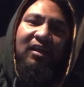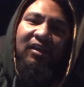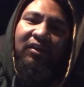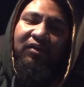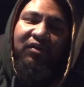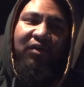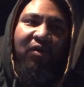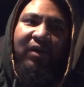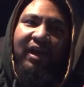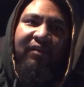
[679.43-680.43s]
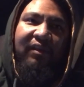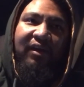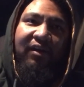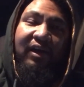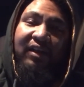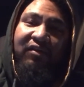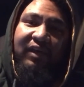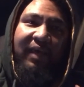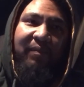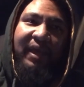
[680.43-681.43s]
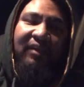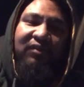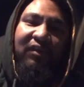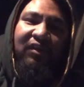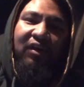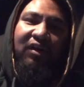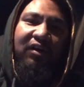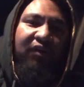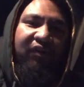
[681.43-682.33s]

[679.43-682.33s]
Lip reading: You go down there and you get back to the yard,